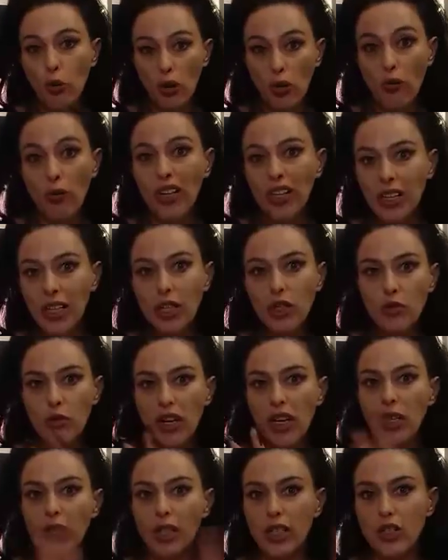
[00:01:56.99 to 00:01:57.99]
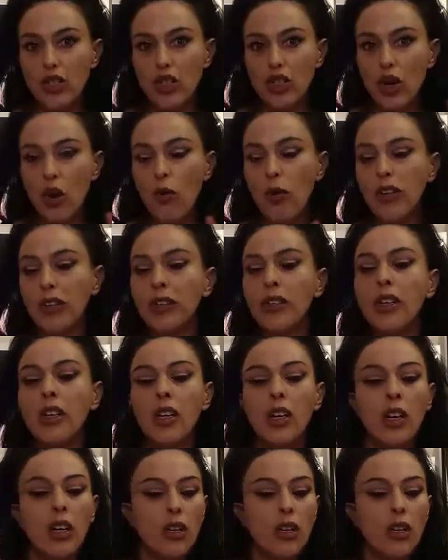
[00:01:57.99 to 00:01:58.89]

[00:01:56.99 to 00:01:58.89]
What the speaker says: we're really directly shown